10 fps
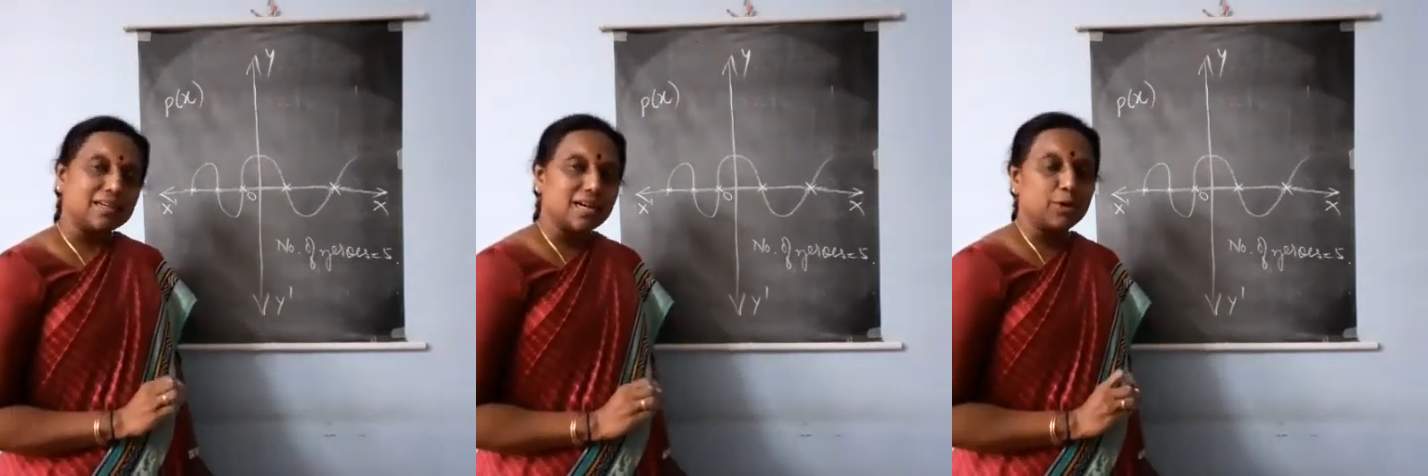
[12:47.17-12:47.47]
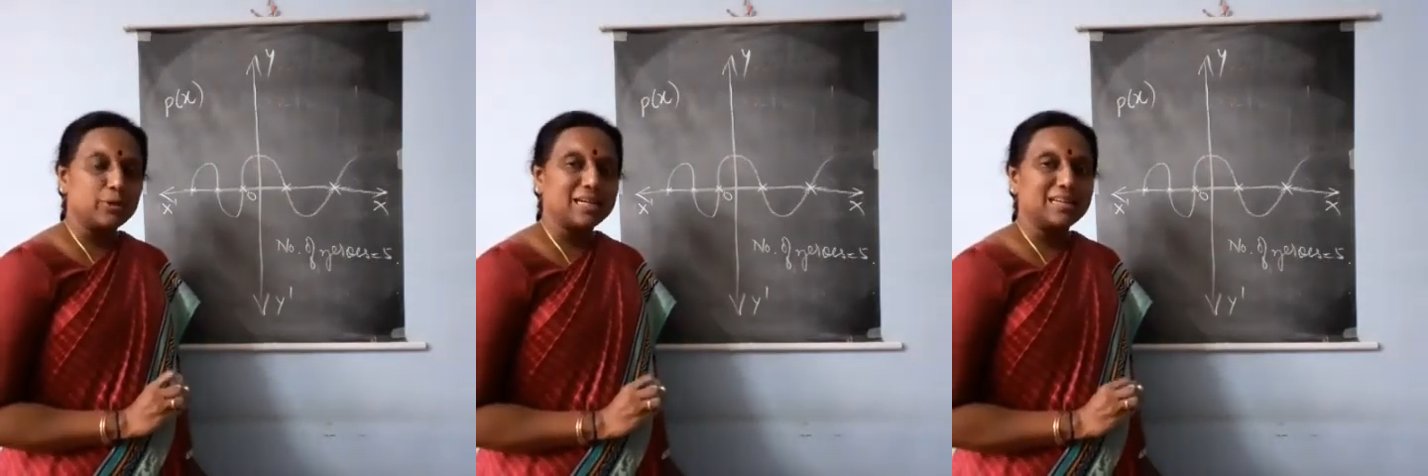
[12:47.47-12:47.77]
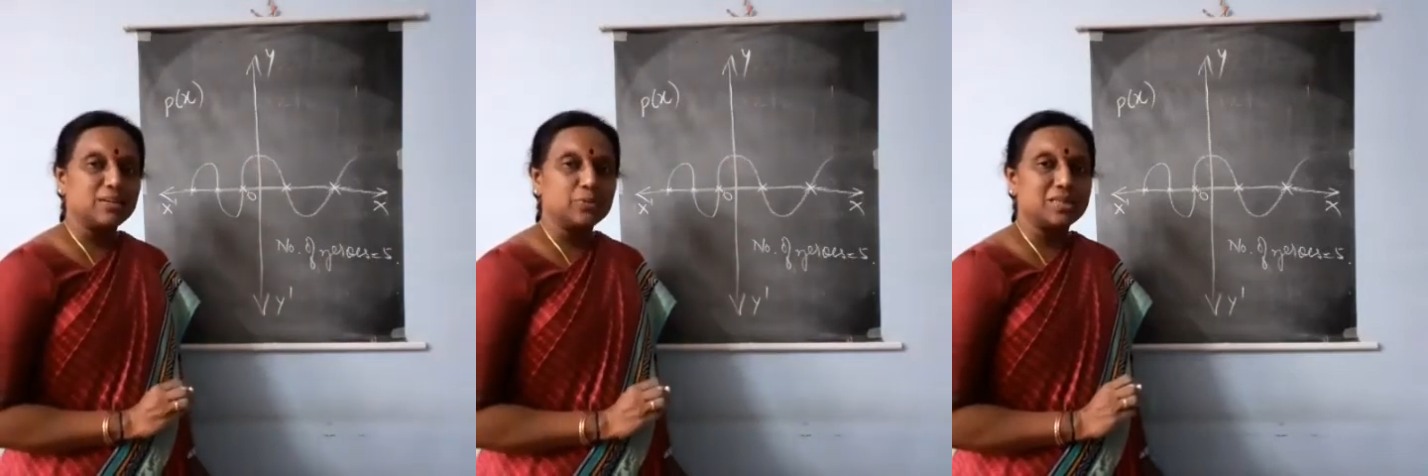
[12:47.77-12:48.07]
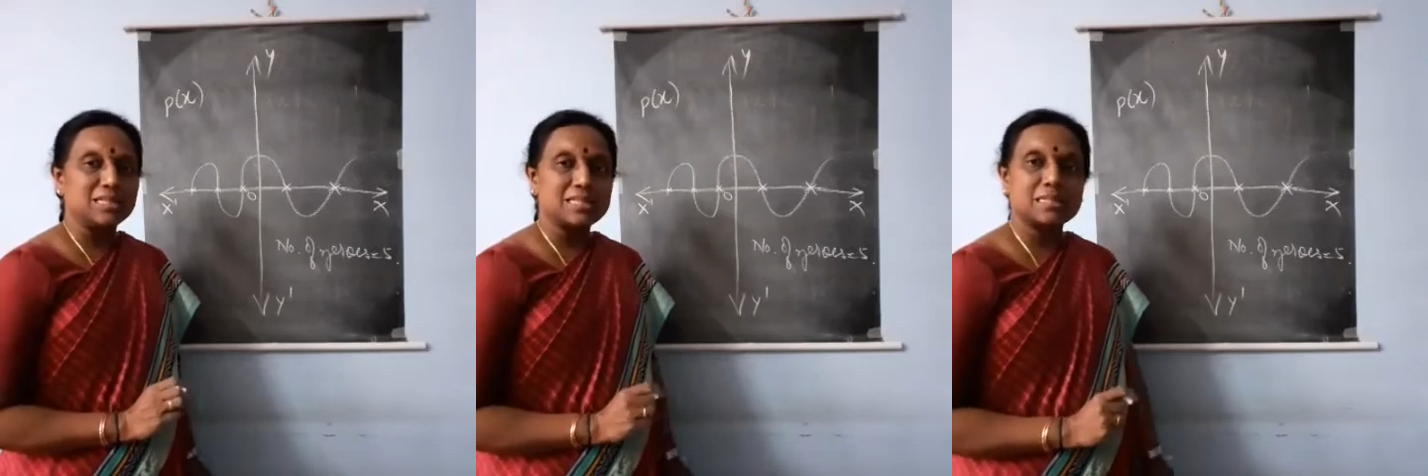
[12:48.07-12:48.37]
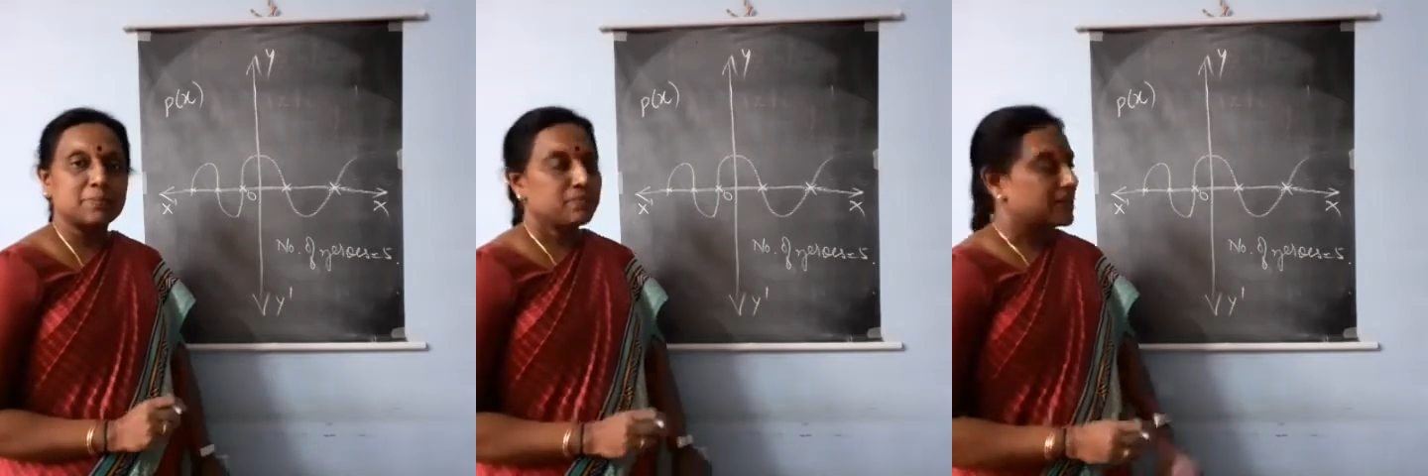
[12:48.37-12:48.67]
Are we clear with this?
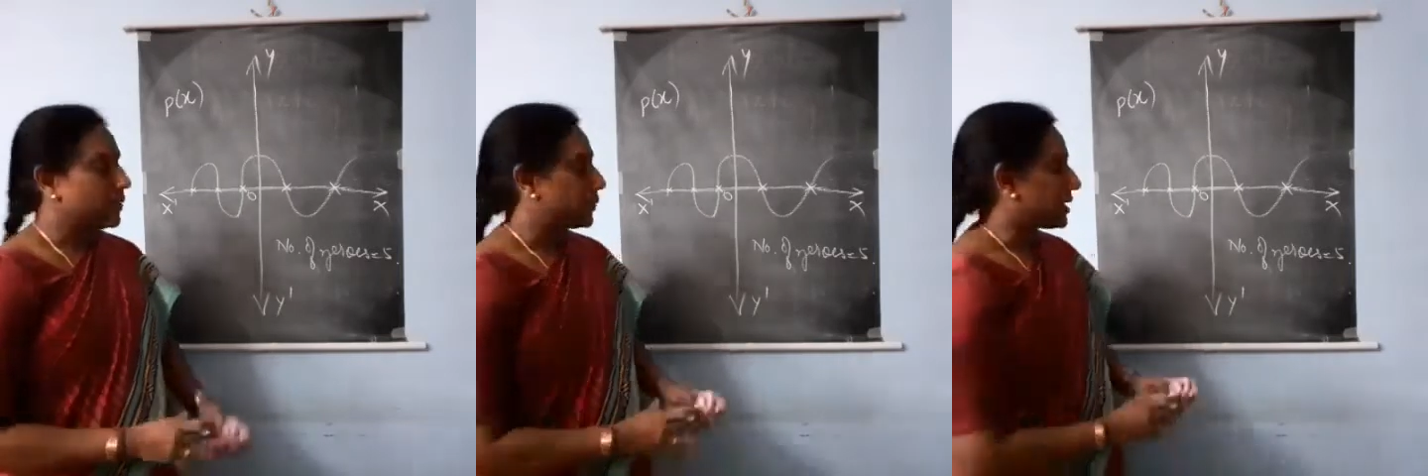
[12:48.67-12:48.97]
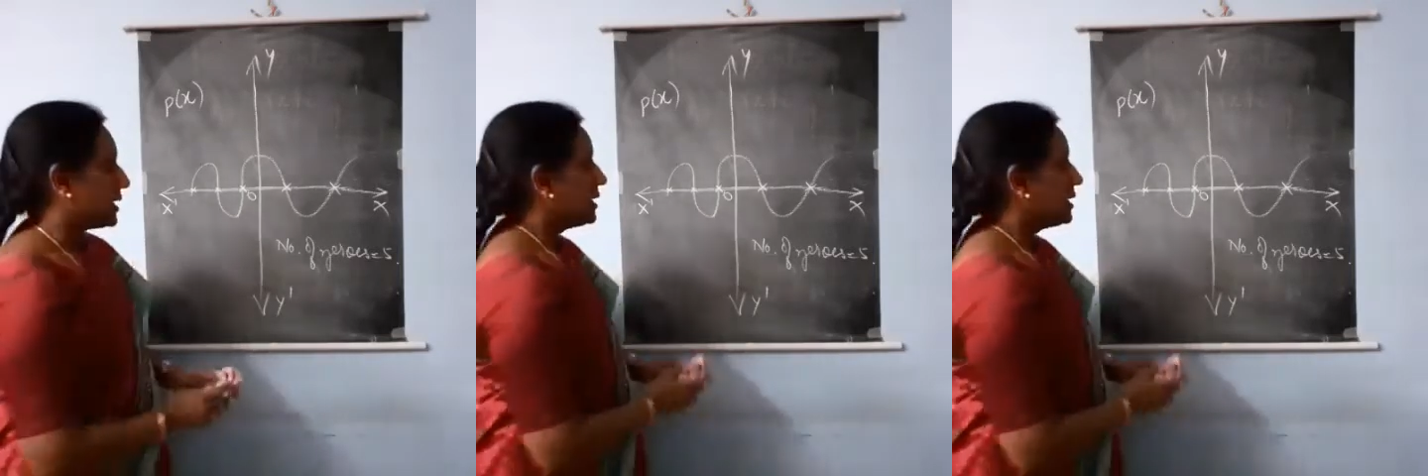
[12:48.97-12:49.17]
Okay.